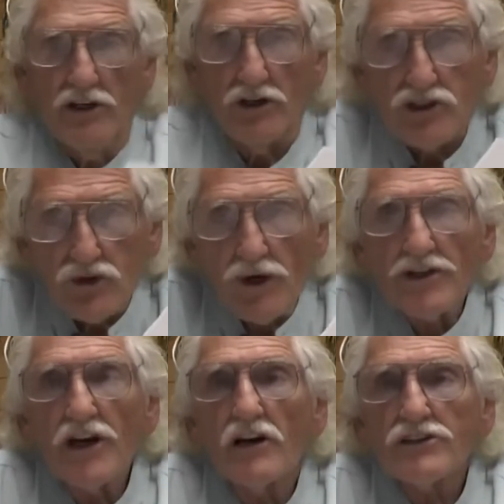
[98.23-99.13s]

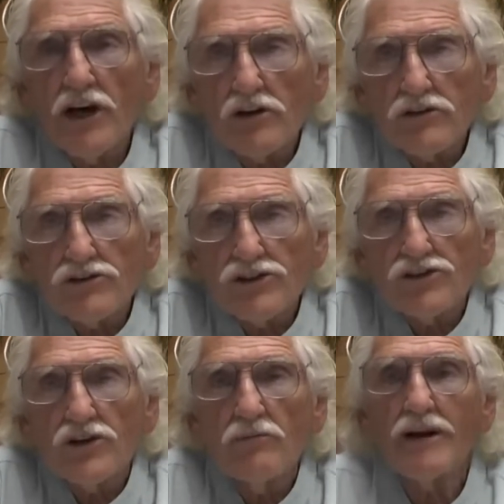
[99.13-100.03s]
strengthening our skeletal
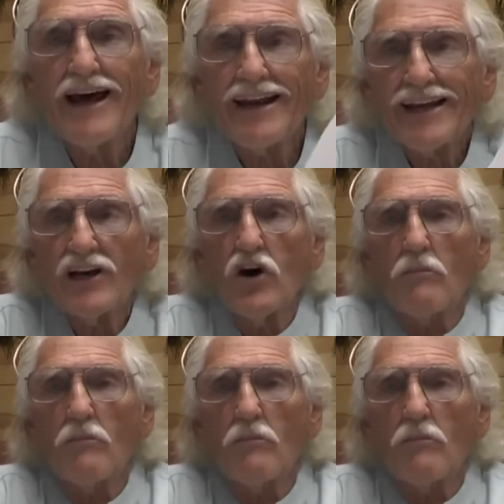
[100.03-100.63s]
system and letting it go